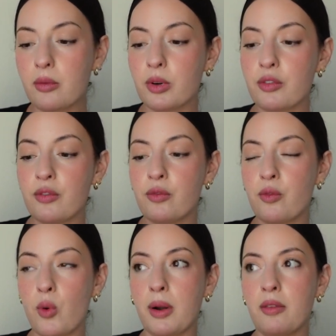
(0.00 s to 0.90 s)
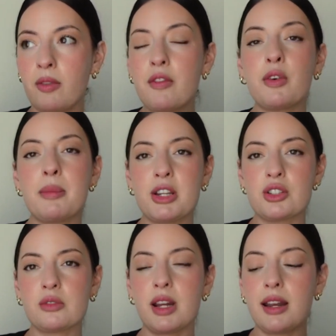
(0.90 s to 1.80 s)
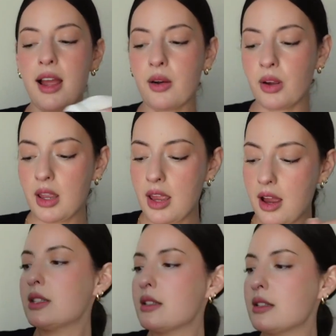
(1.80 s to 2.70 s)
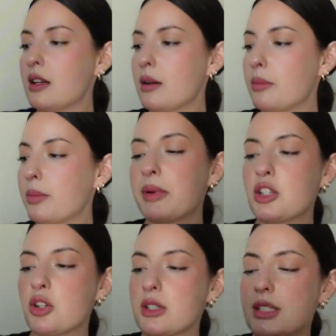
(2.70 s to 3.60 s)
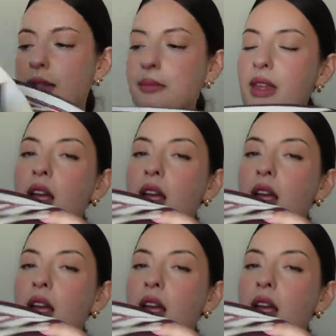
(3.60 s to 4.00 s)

Refor Reformation right now. This is the B jersey.